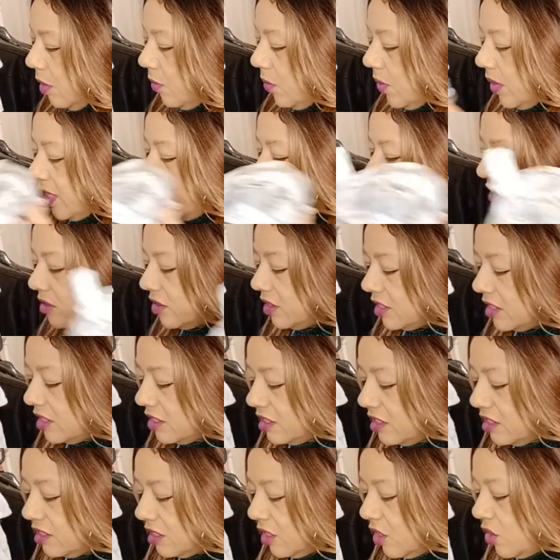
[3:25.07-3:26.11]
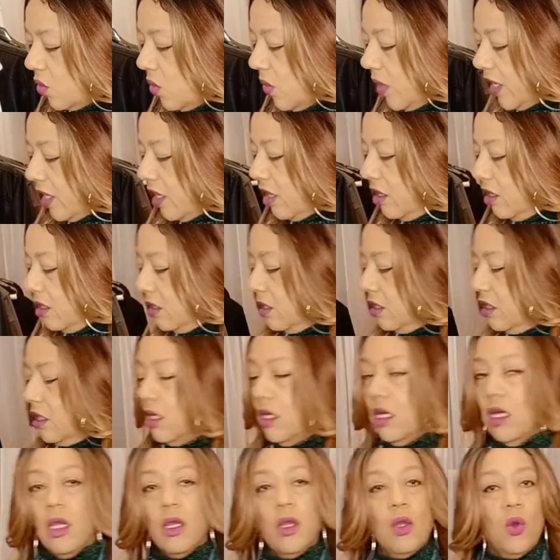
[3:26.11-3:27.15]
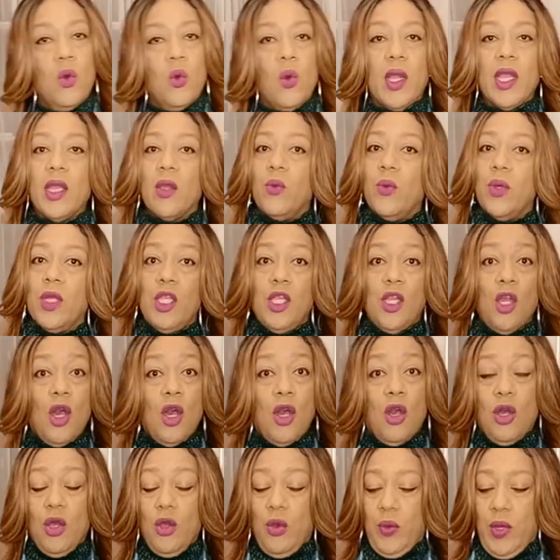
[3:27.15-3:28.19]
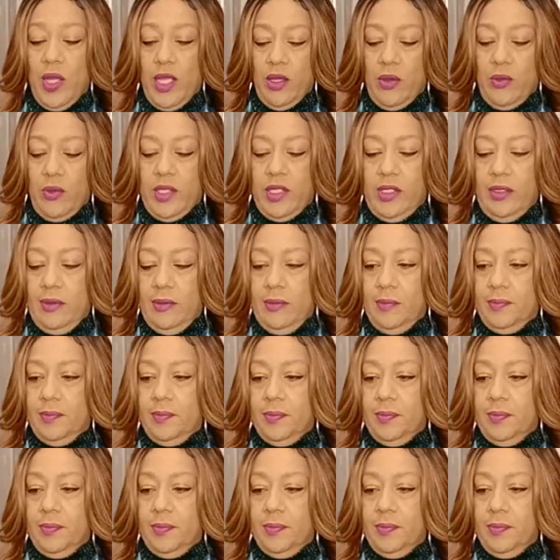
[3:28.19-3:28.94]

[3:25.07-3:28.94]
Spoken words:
What else? This is a quick one, y'all. Quick one.